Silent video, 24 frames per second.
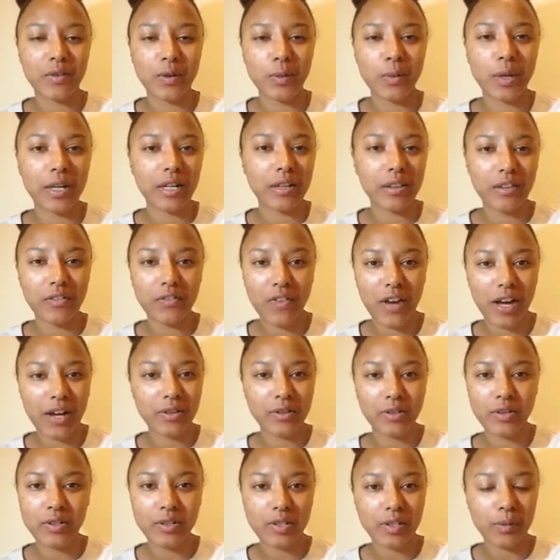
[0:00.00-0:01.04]
or one of the
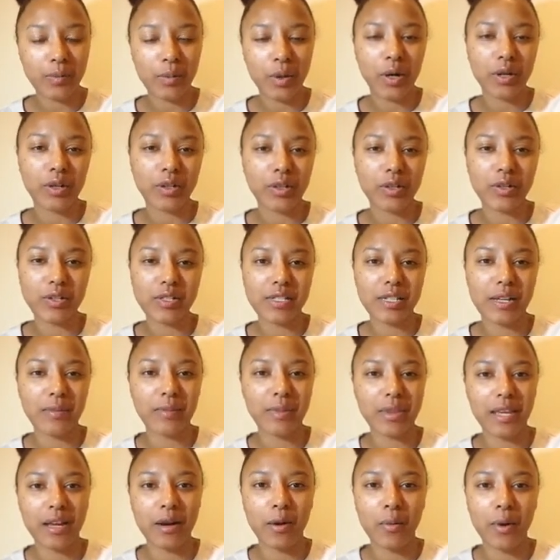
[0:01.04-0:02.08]
founders, a partner or
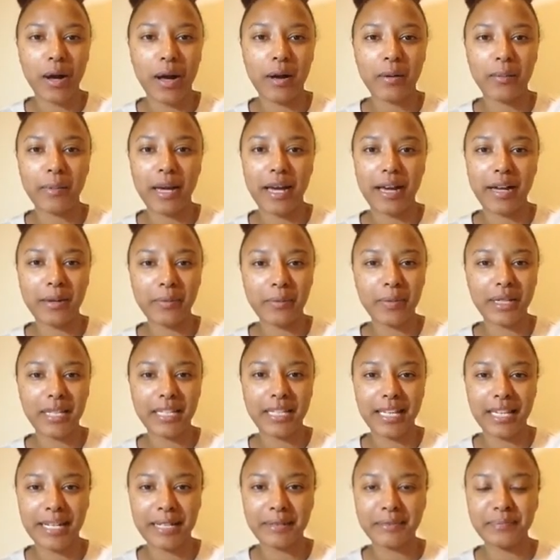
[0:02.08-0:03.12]
something, a while back.
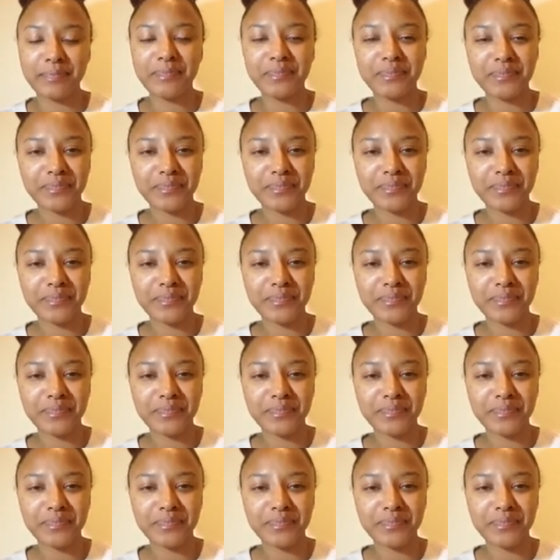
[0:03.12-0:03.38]
But yeah,